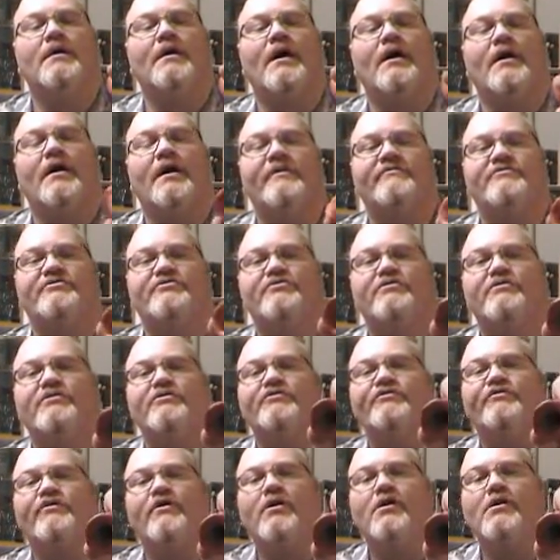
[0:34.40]
don't have to drill
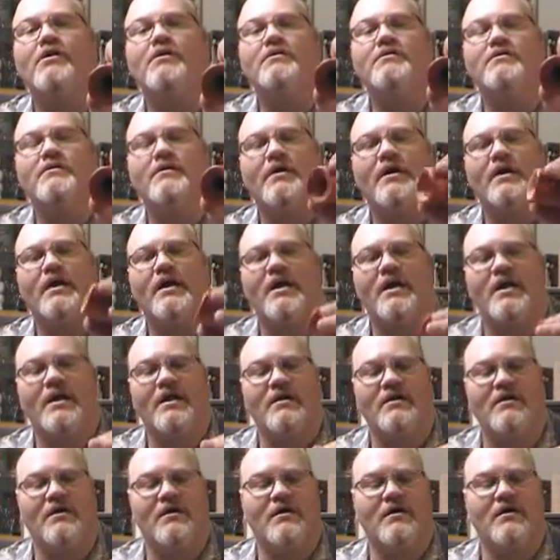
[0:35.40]
as far.
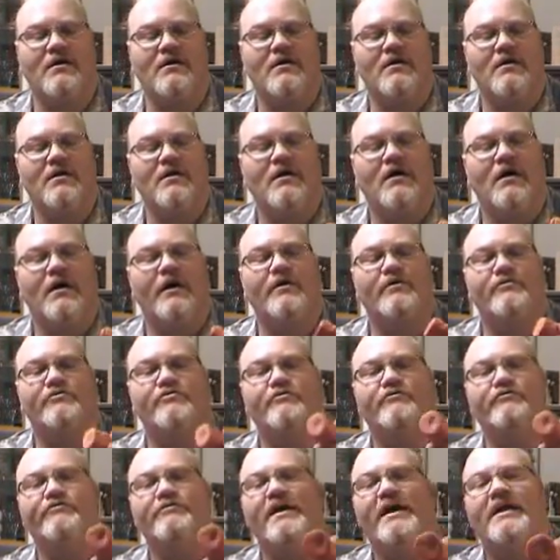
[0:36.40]
And I
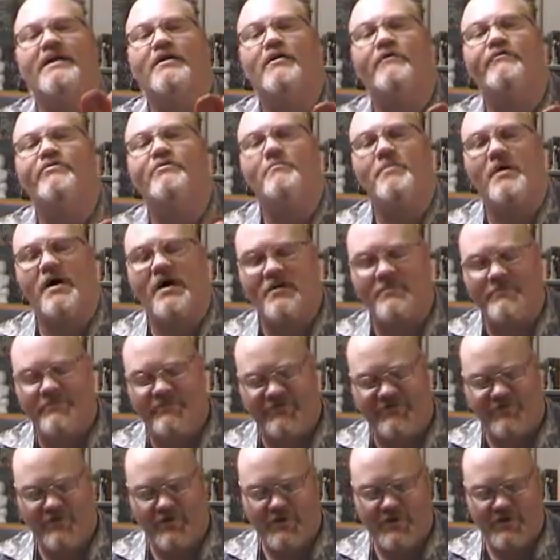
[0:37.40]
also flattened off the bottom
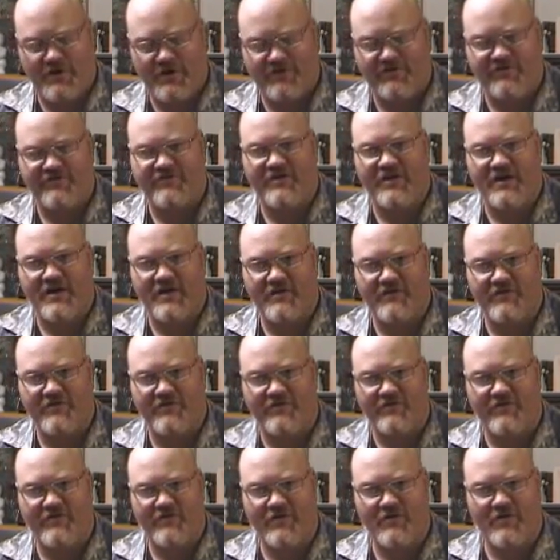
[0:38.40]
so it
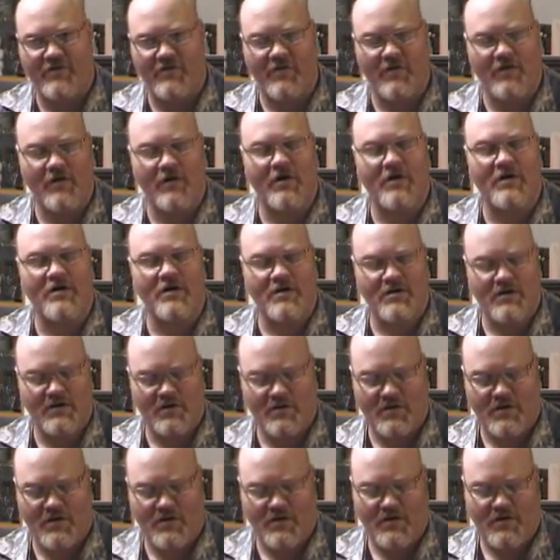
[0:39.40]
stands on
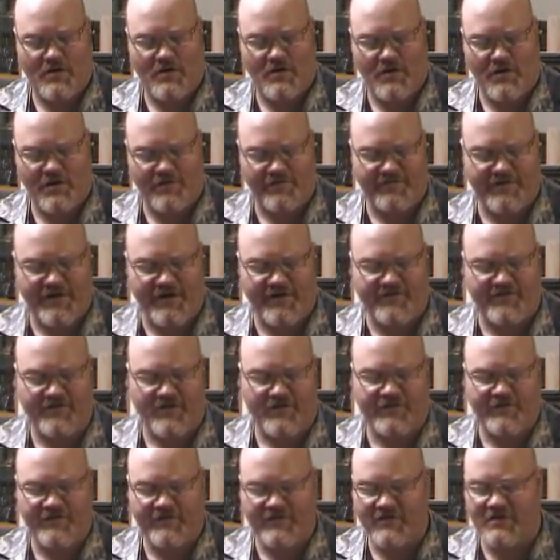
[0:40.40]
a flat
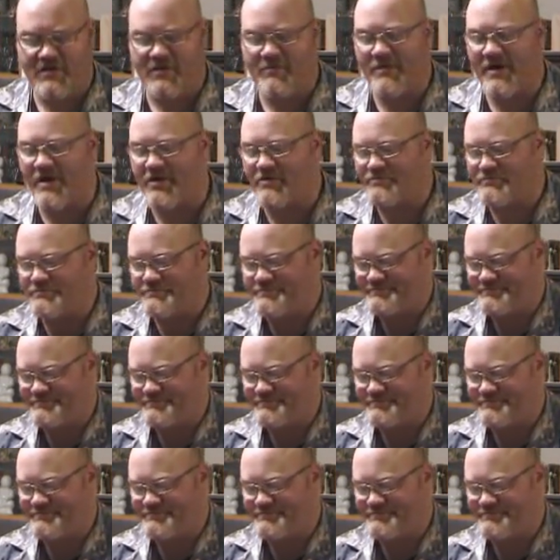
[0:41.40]
surface a little better.